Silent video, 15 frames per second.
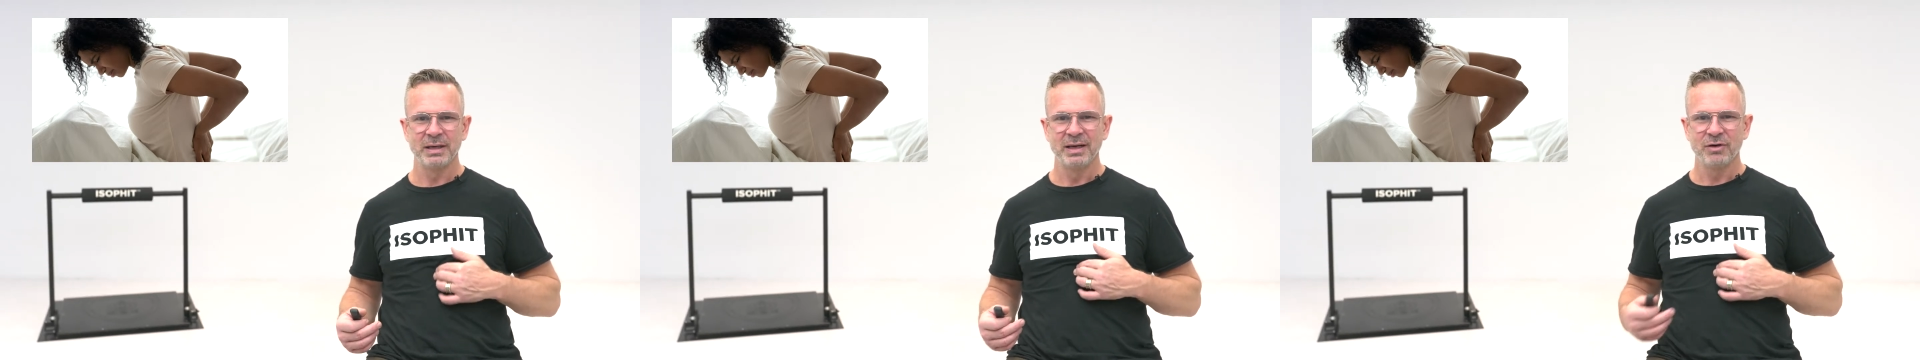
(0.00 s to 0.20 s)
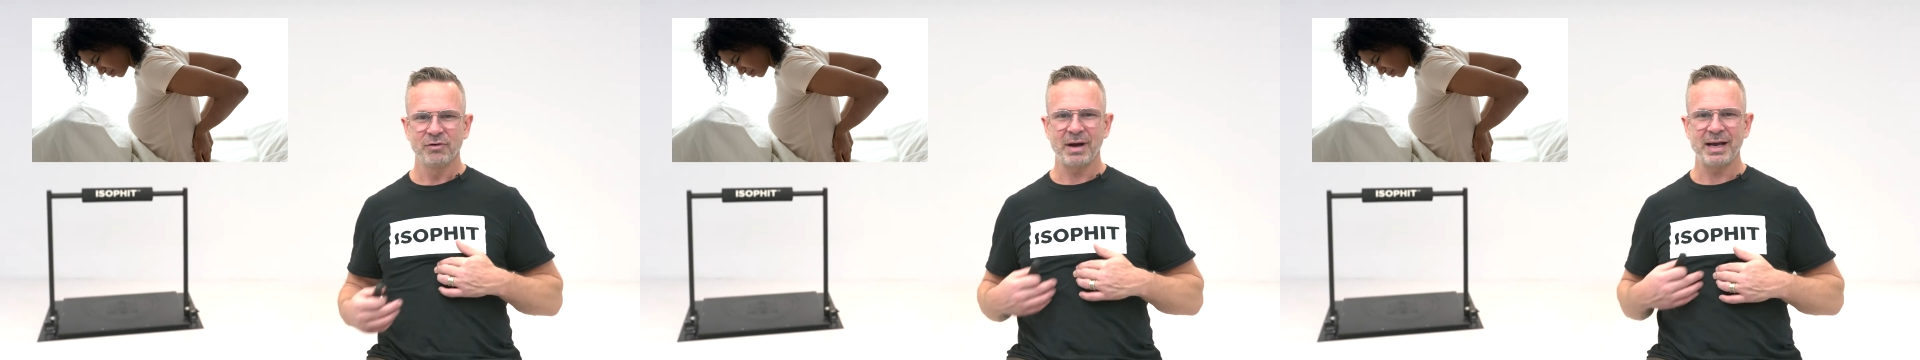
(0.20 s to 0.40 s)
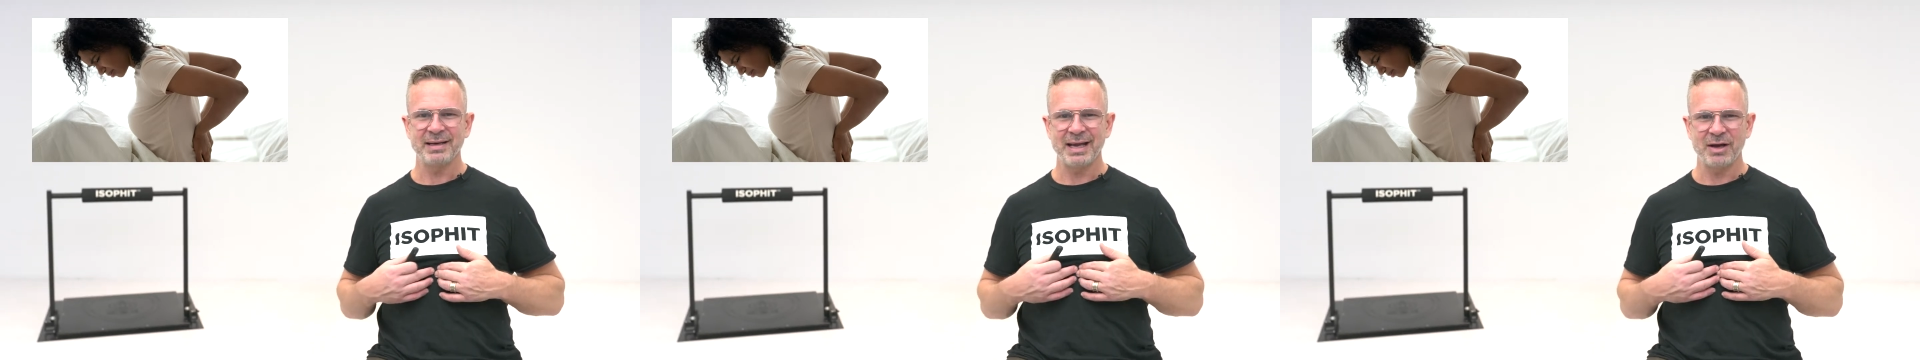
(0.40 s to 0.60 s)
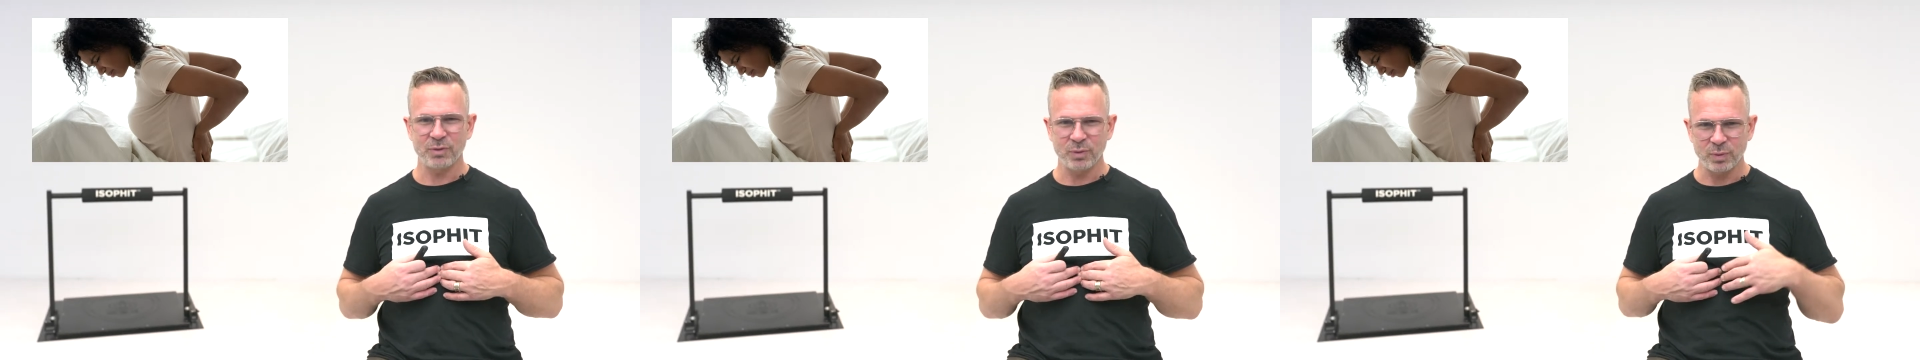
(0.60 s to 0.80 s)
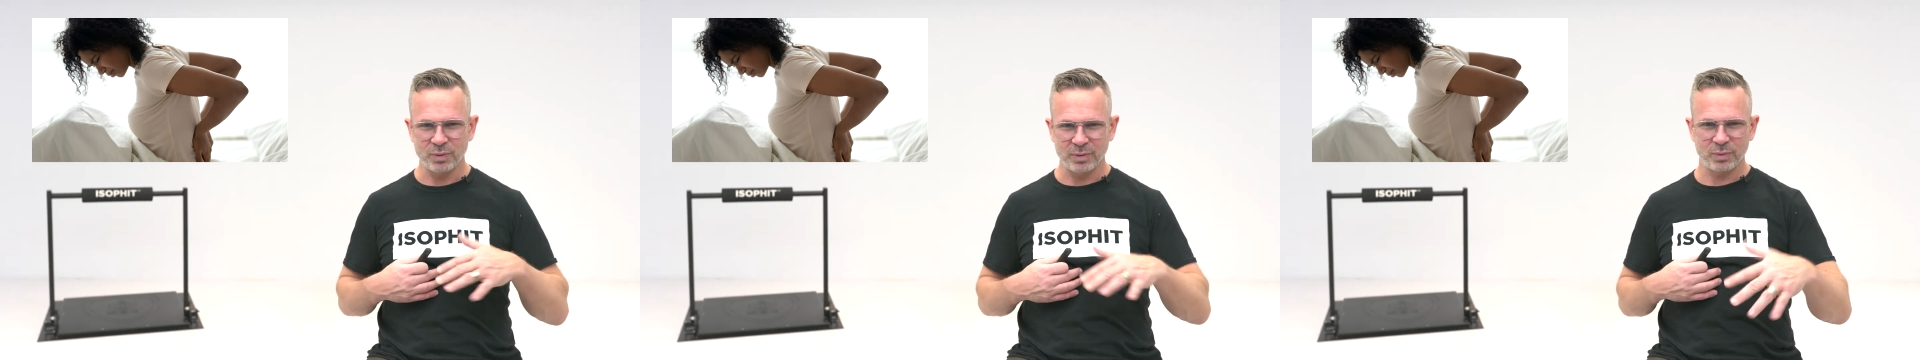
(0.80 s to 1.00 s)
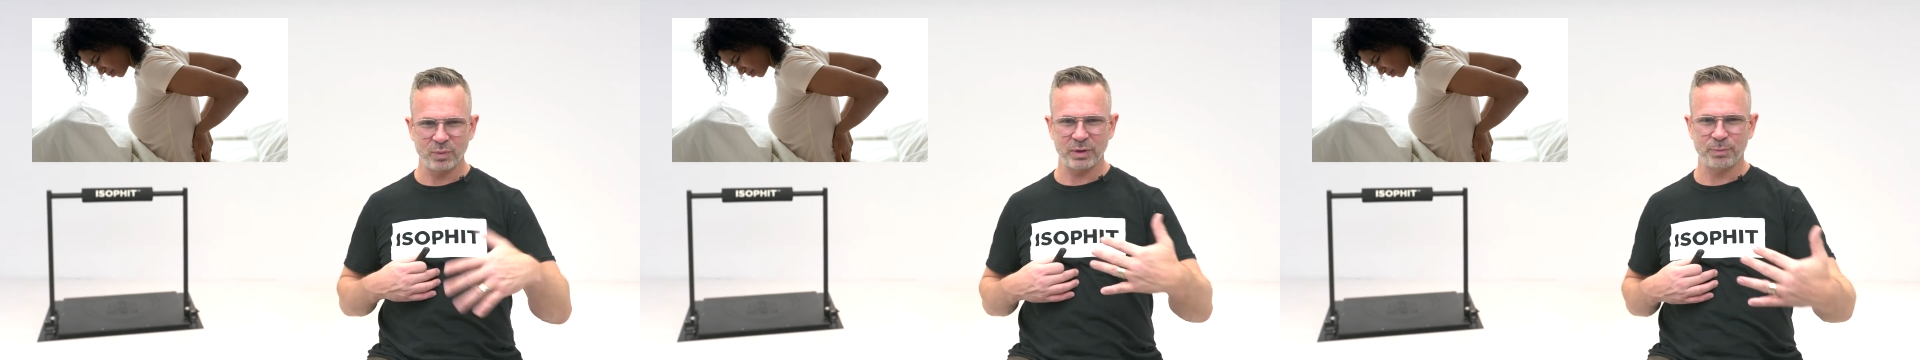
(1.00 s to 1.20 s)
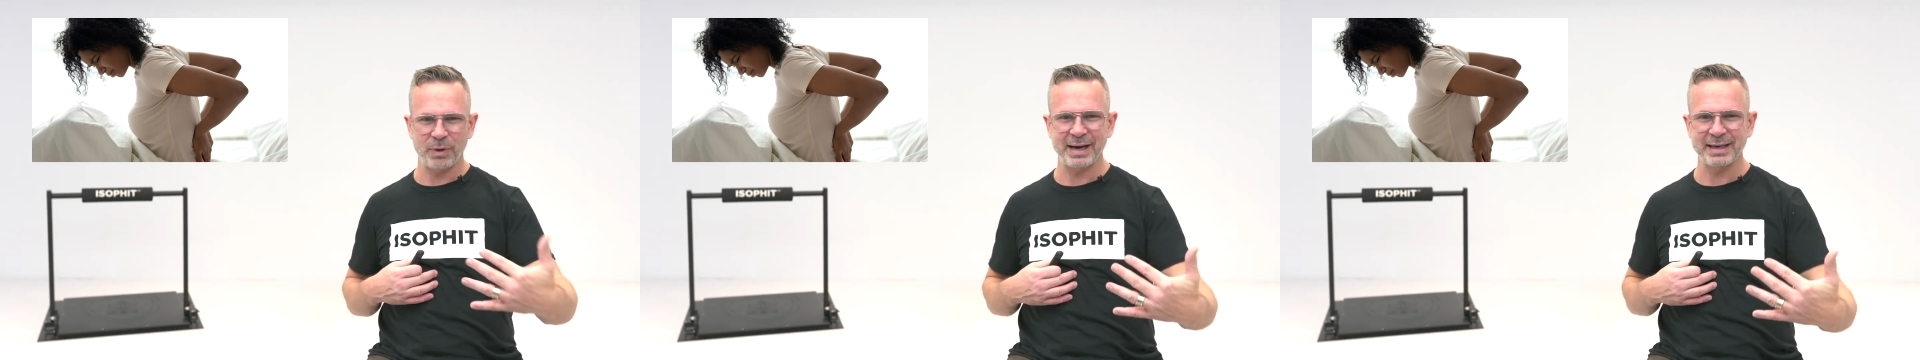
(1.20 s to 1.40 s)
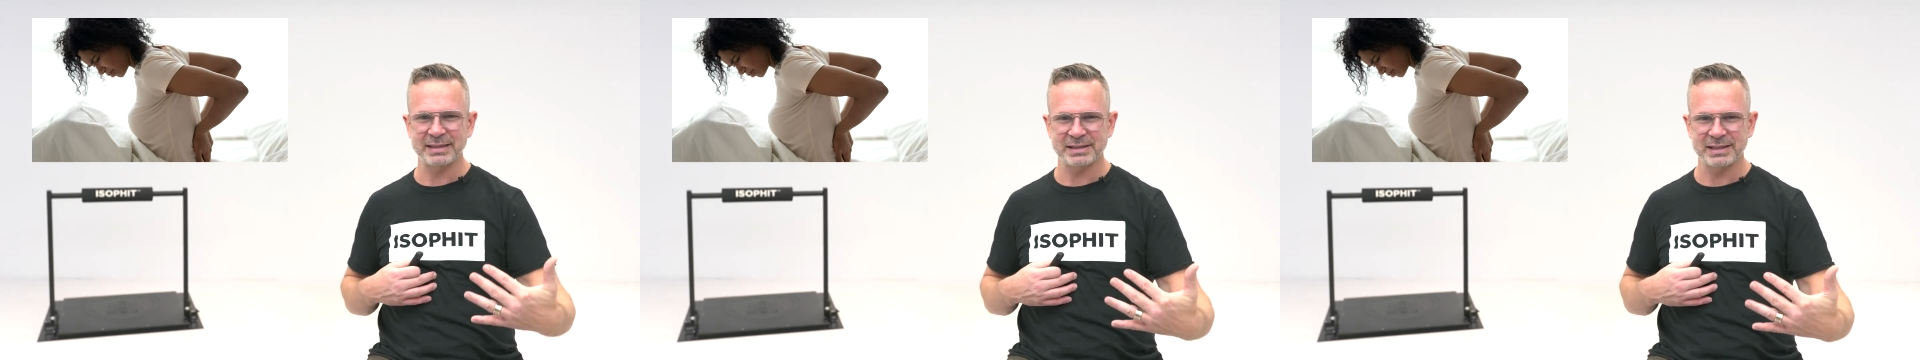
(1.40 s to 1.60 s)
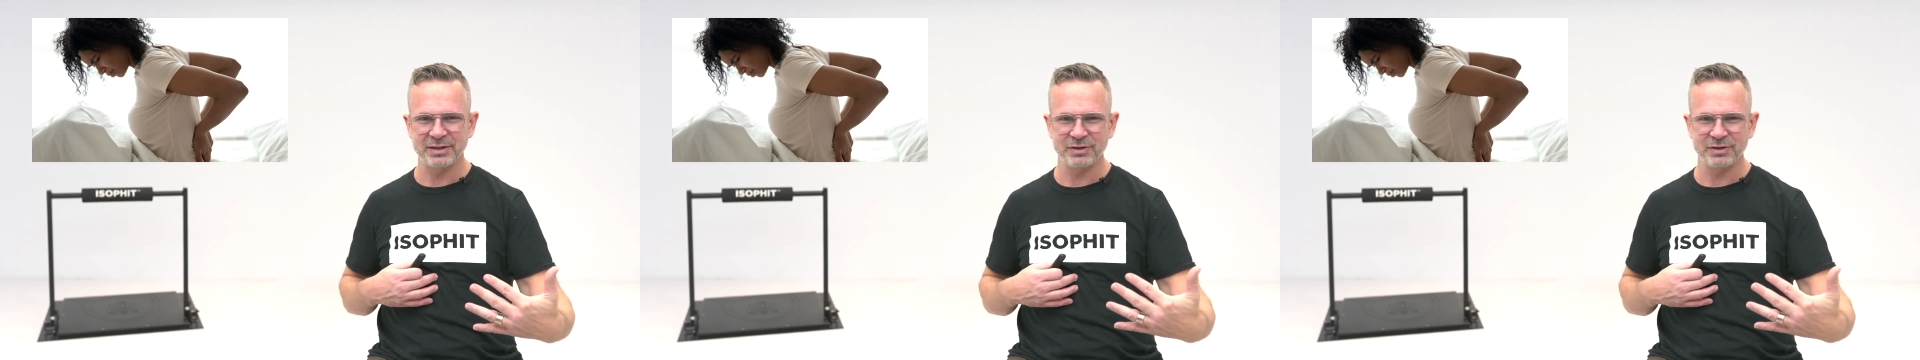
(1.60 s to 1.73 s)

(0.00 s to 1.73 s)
Right now, with pregnancy,